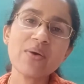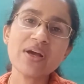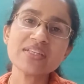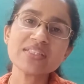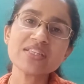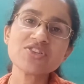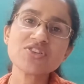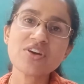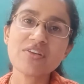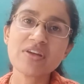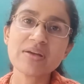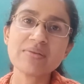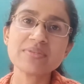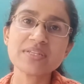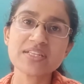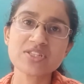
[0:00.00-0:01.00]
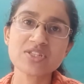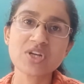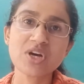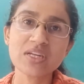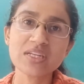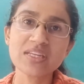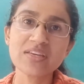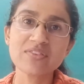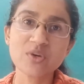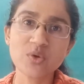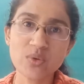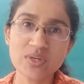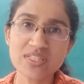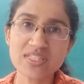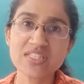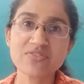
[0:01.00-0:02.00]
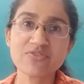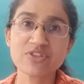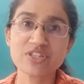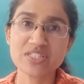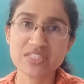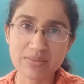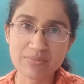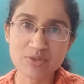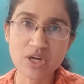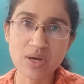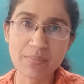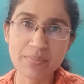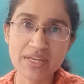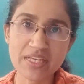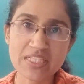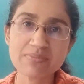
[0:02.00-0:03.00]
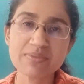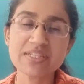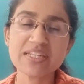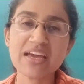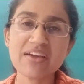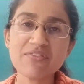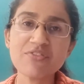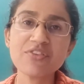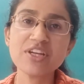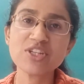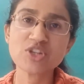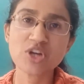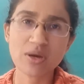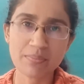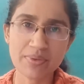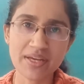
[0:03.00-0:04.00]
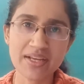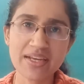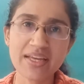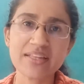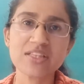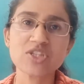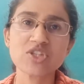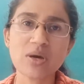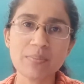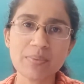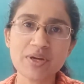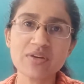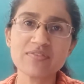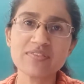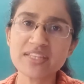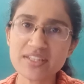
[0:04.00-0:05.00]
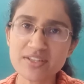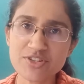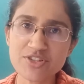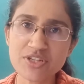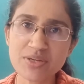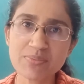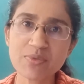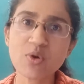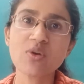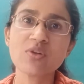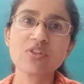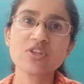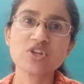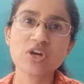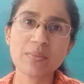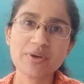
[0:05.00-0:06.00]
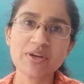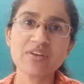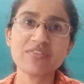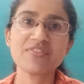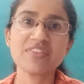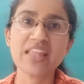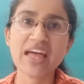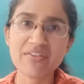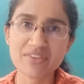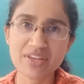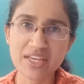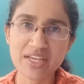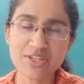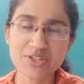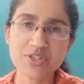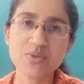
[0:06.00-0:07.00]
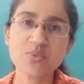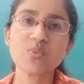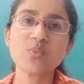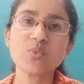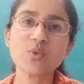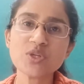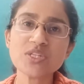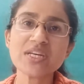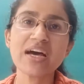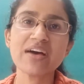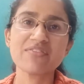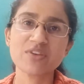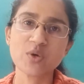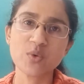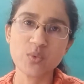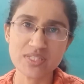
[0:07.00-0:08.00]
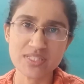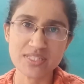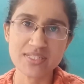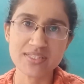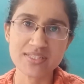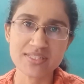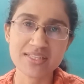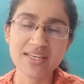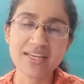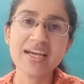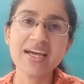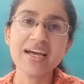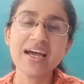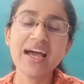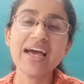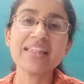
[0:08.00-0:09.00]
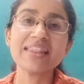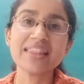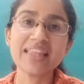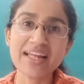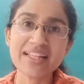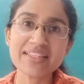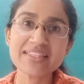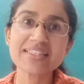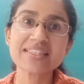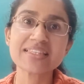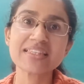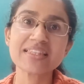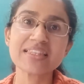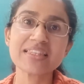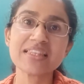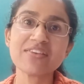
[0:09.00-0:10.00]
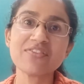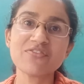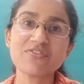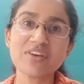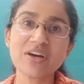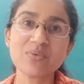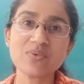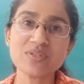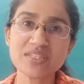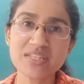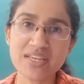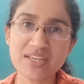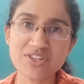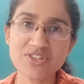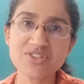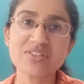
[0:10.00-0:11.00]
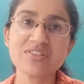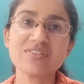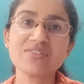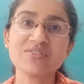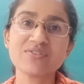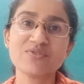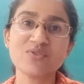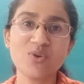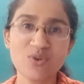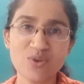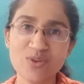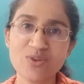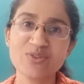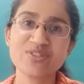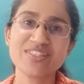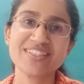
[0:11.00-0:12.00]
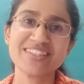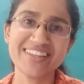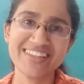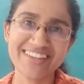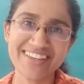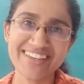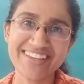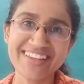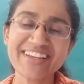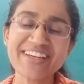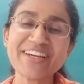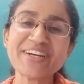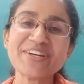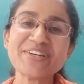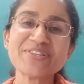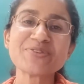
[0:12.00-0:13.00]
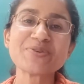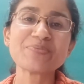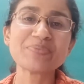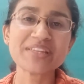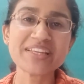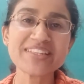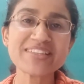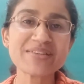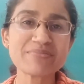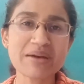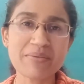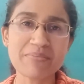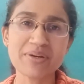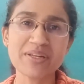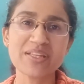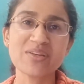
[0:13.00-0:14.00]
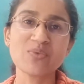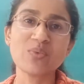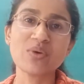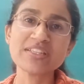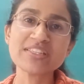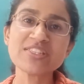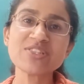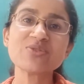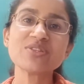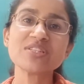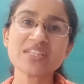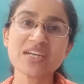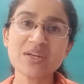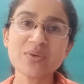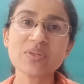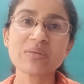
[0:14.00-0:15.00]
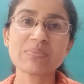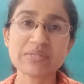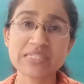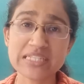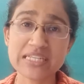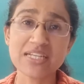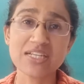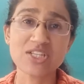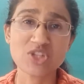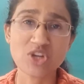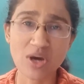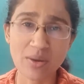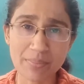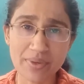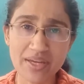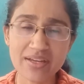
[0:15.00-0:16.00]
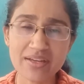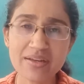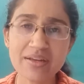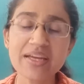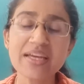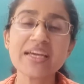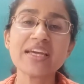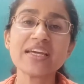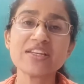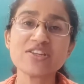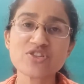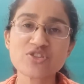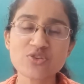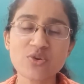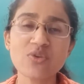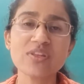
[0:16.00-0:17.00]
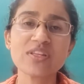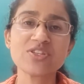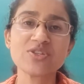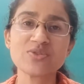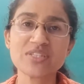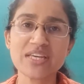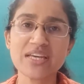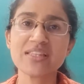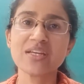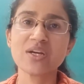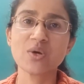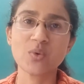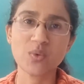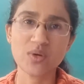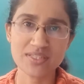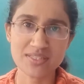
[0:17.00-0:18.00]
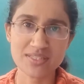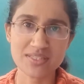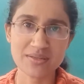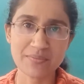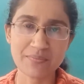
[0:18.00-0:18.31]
SHRM does not give quizzes for subtopics, but every topic, like the topic of leadership or the topic of navigation, would have quizzes. And that's the foundation of all your studying. So please remember that once you're done with a particular topic, ensure that you take the quiz.